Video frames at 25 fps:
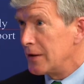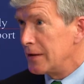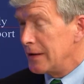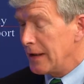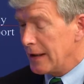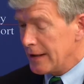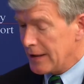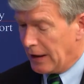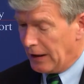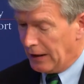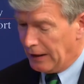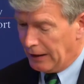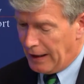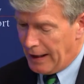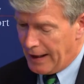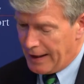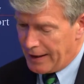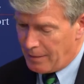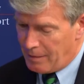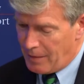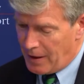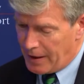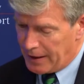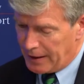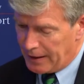that's a lot
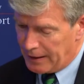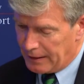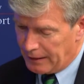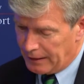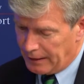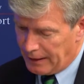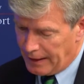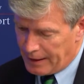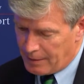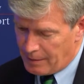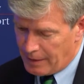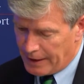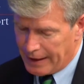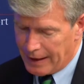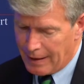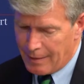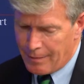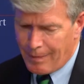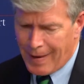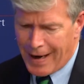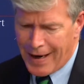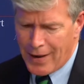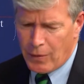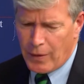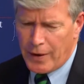of money. Yeah. A lot of money. And
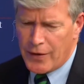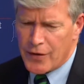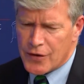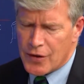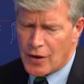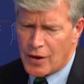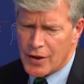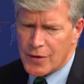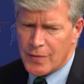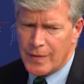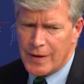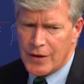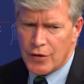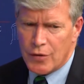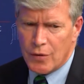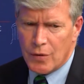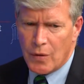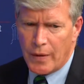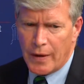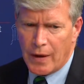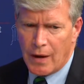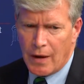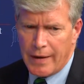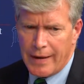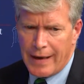by the way, there's also an issue
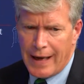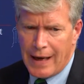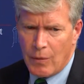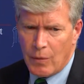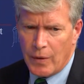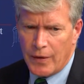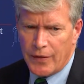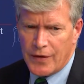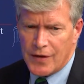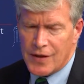going on now with the